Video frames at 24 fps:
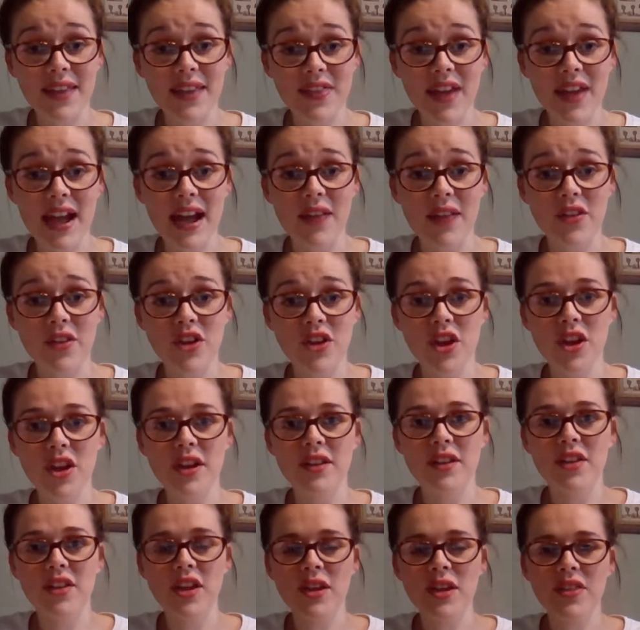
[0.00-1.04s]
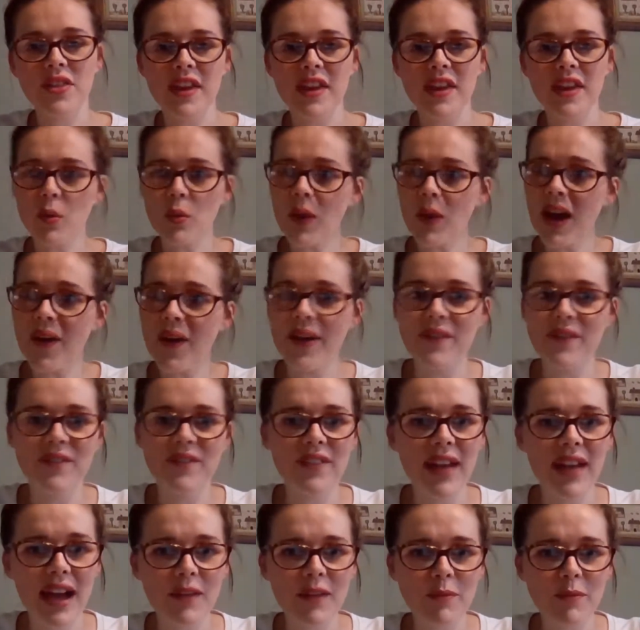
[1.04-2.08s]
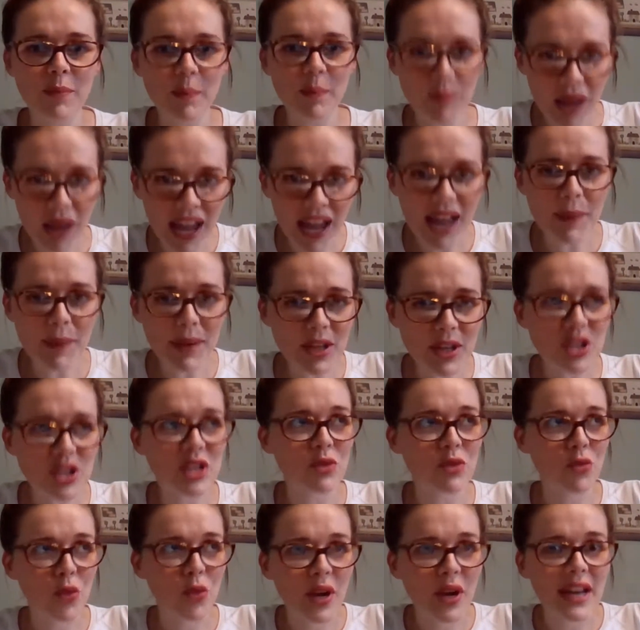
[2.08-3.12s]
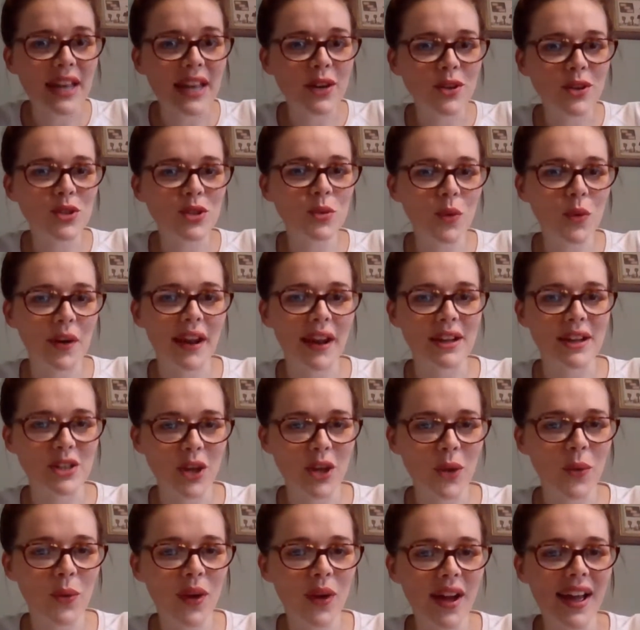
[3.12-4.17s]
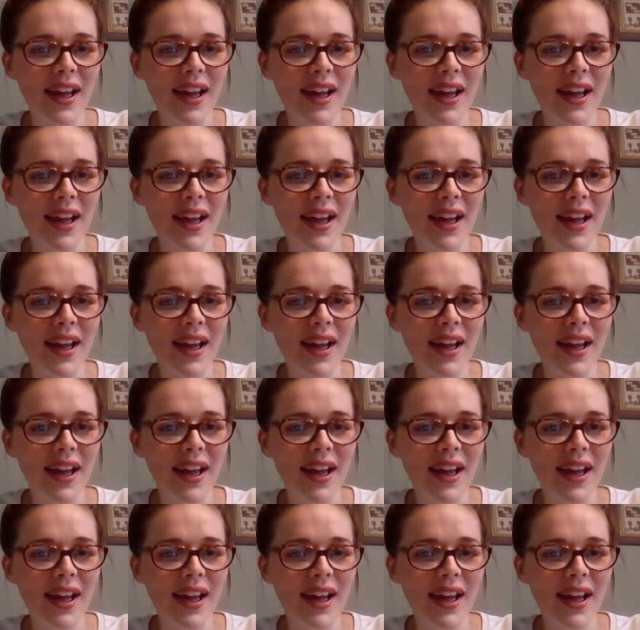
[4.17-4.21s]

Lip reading: that you think, wow, I am actually really good at what I do.